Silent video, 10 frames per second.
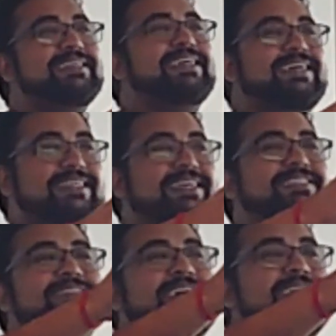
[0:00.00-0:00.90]
Yeah,
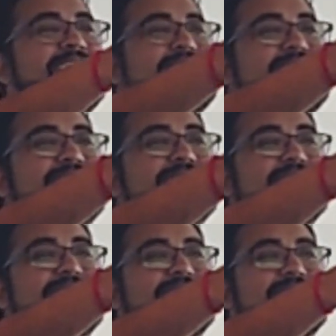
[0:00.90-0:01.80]
that's nice.
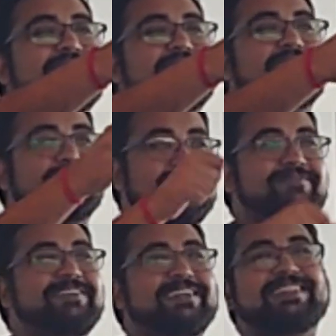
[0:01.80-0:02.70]

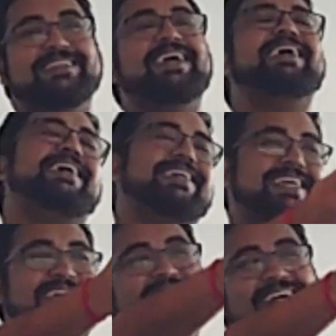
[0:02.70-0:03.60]
Xamarin?
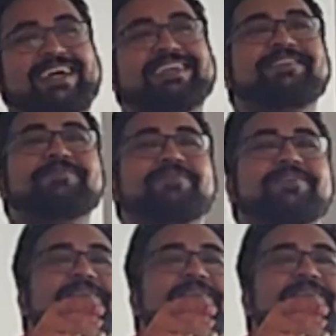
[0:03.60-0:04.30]
Yeah, I know for